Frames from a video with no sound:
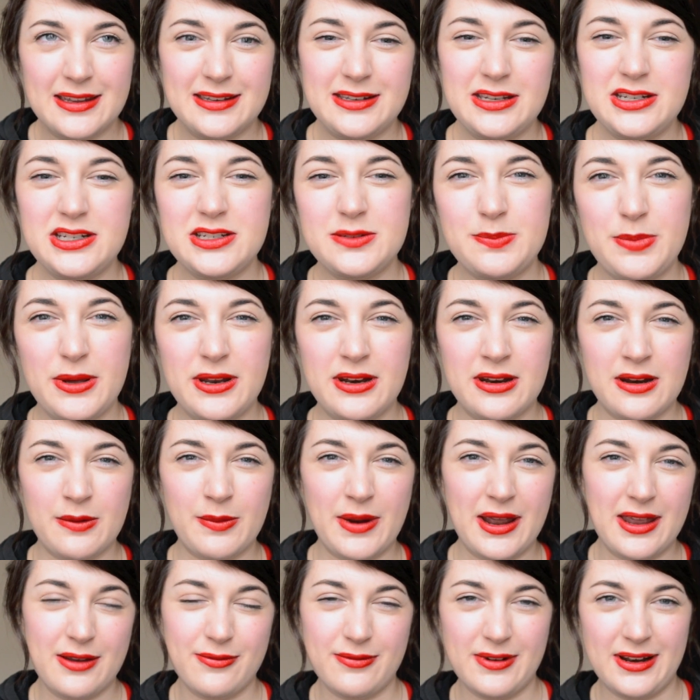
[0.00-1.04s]
you just put it
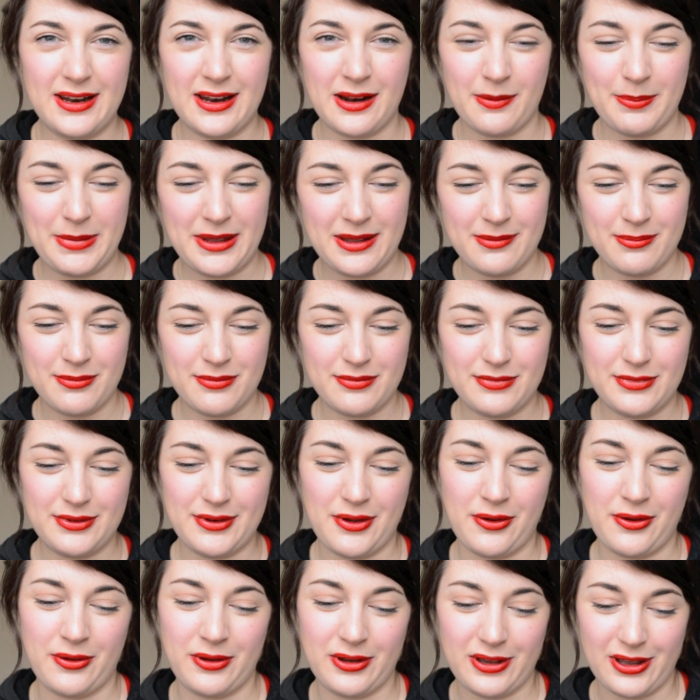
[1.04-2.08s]
away for a little bit
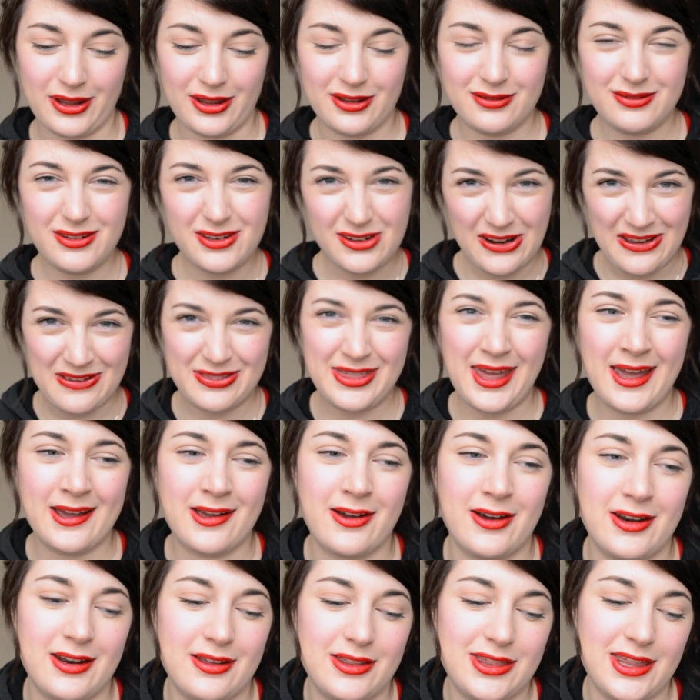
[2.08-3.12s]
longer, you know, that
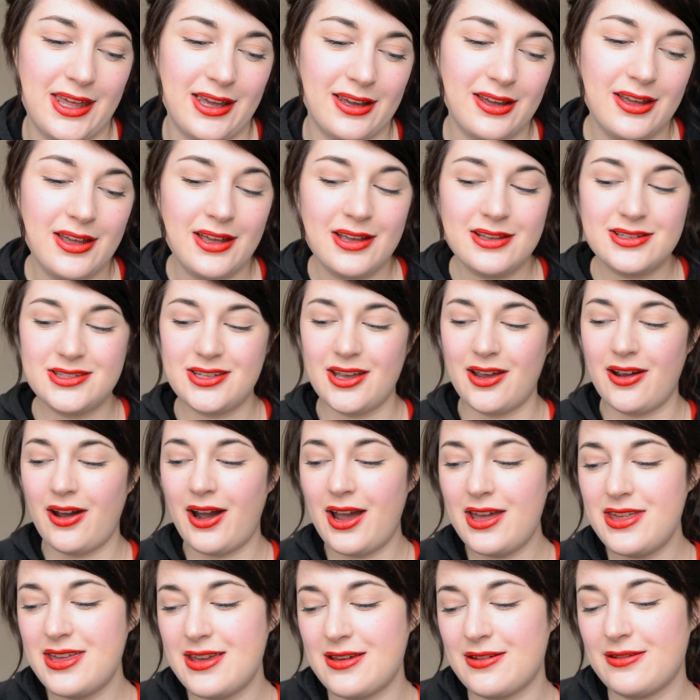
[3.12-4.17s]
kind of thing. So
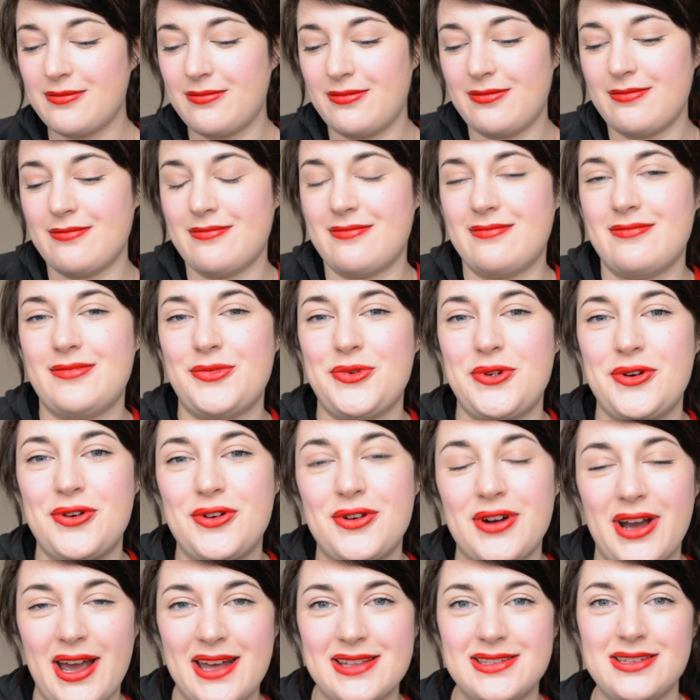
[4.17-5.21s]
I think
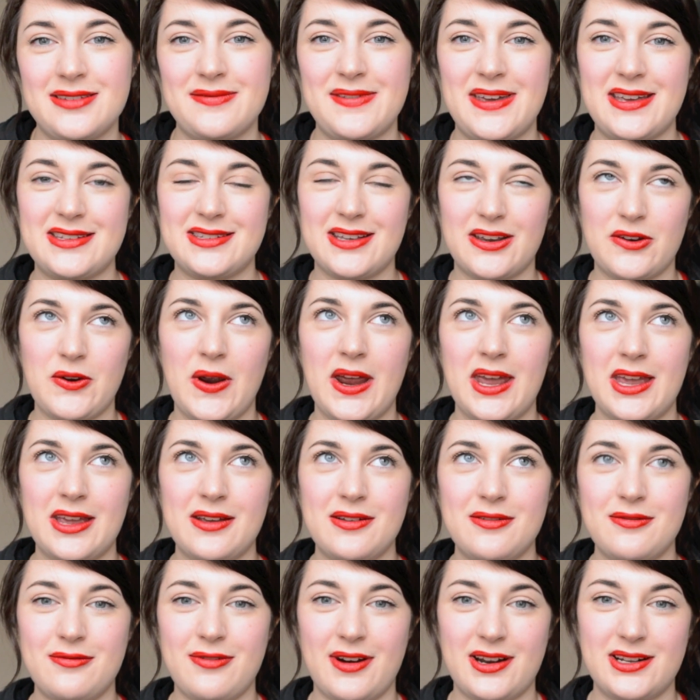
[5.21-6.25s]
Orgasm is a great
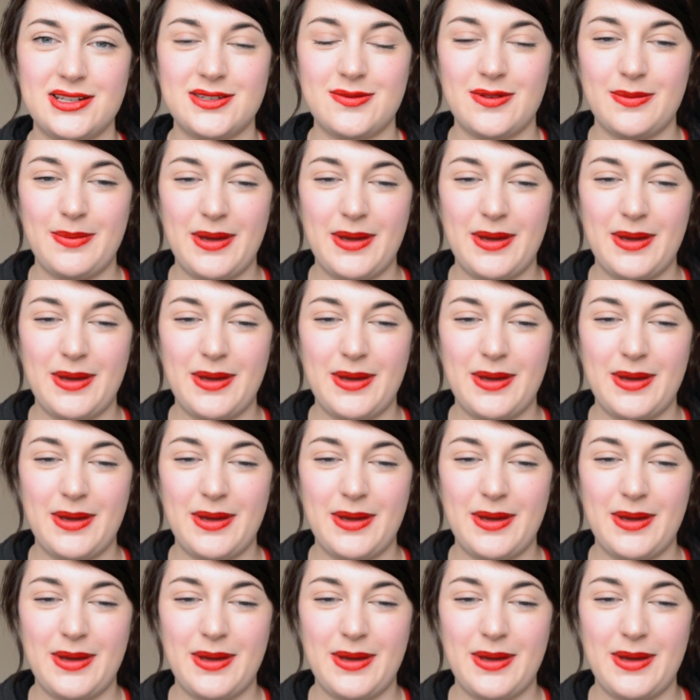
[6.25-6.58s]
Friends with